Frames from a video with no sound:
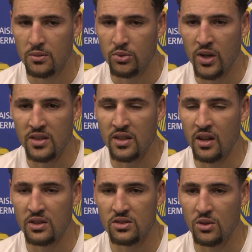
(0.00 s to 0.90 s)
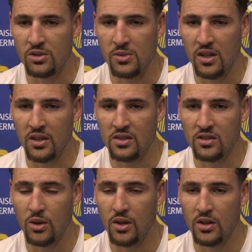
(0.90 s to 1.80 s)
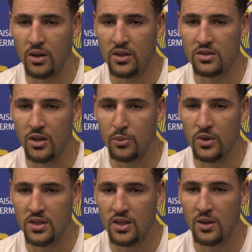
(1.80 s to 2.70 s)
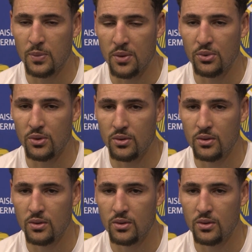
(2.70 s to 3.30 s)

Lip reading: praise you get on social media doesn't go unnoticed, so I appreciate people